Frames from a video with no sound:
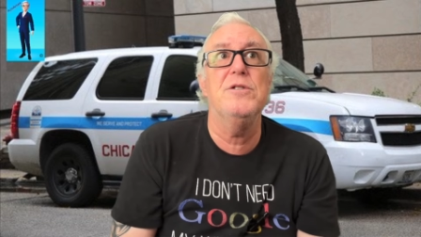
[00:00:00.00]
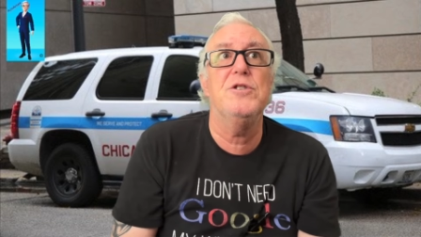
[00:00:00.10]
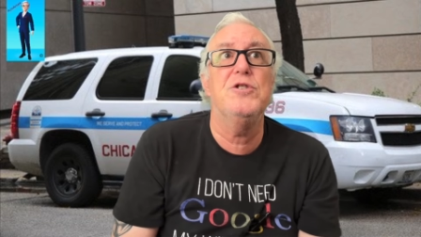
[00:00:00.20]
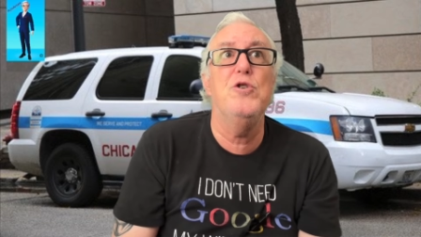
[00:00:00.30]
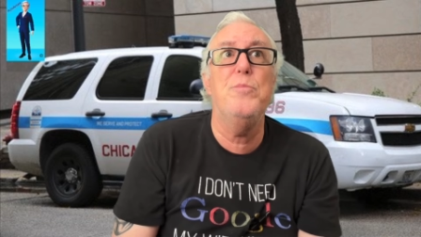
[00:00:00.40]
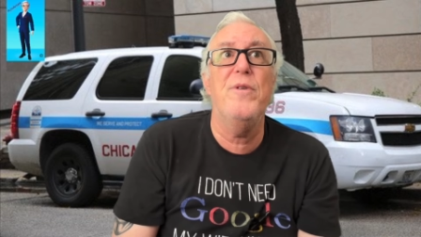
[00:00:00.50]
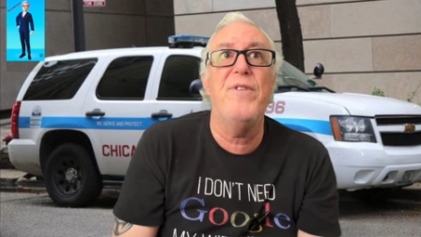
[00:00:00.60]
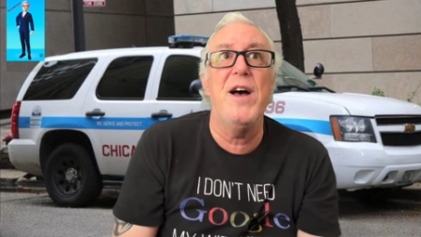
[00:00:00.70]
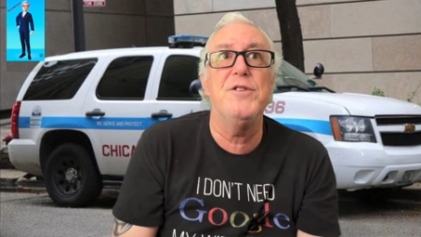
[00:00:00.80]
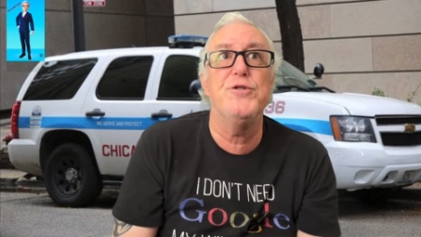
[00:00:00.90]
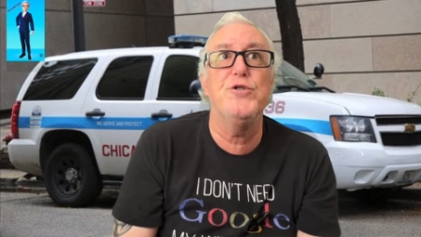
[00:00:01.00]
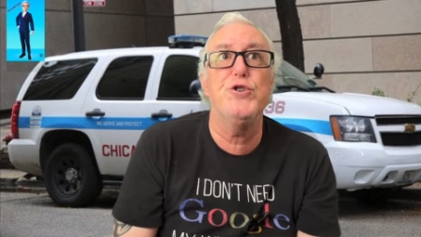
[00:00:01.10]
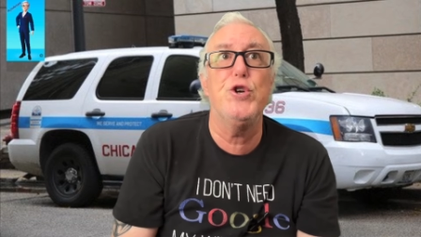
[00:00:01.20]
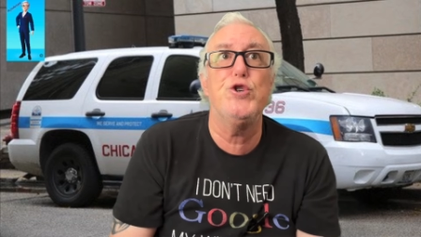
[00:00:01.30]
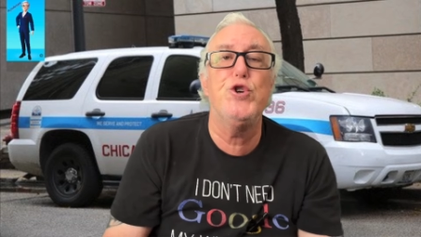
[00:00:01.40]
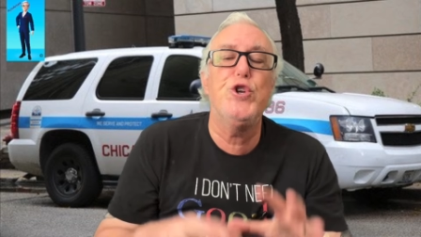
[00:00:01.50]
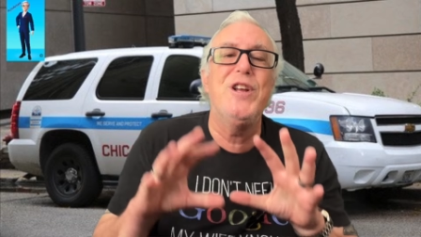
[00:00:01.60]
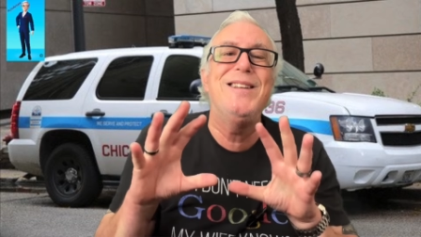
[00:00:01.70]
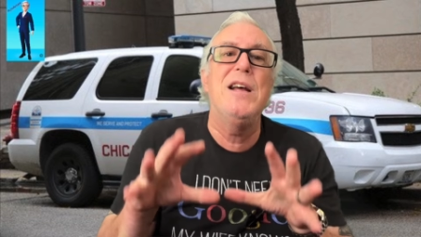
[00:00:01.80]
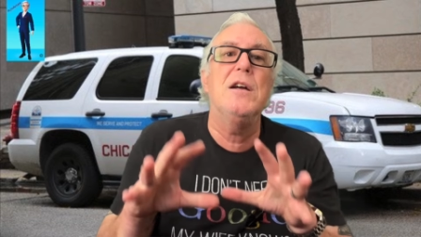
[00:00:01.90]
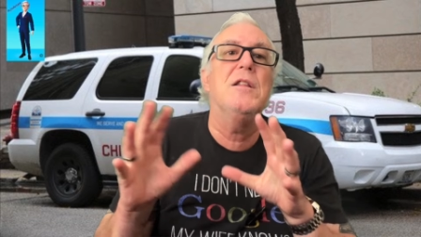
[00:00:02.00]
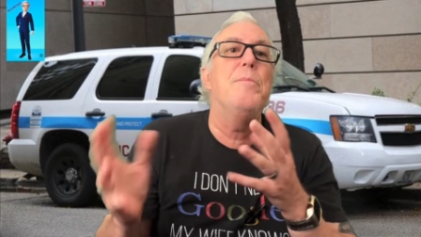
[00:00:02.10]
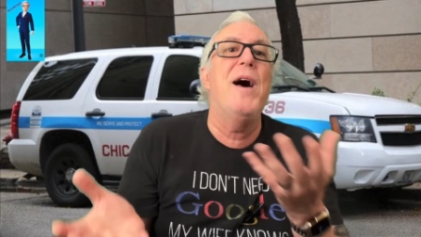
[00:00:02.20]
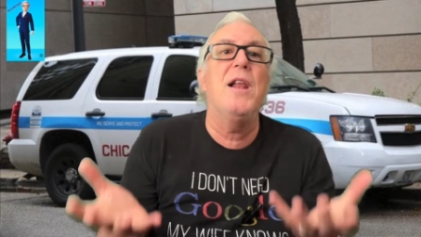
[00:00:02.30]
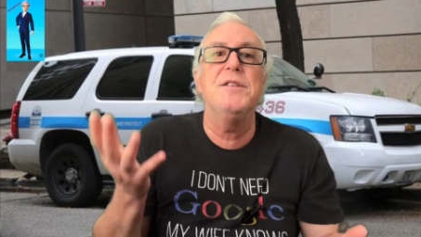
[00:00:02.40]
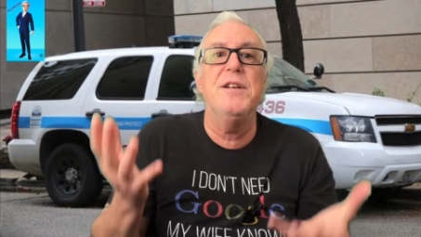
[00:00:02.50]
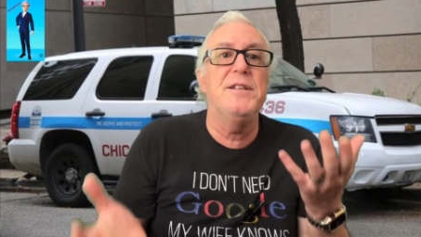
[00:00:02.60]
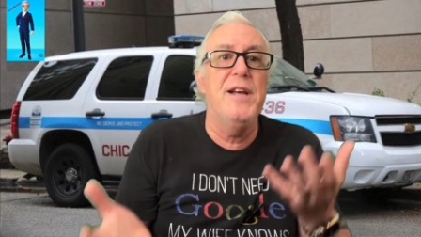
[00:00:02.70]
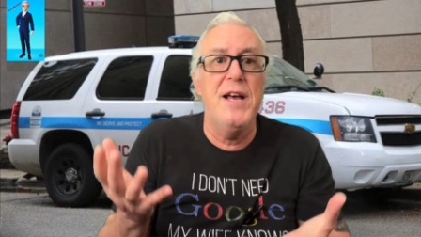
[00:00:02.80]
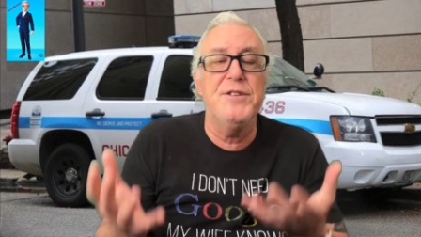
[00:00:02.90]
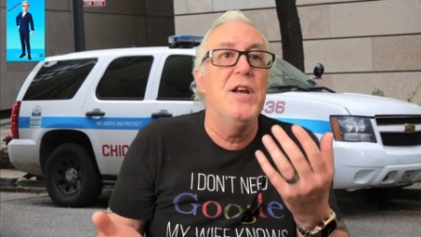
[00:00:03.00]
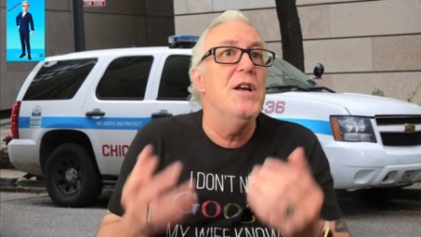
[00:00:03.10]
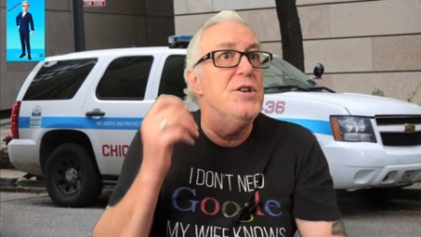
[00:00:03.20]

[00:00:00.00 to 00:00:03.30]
supervisors should conduct a balancing test.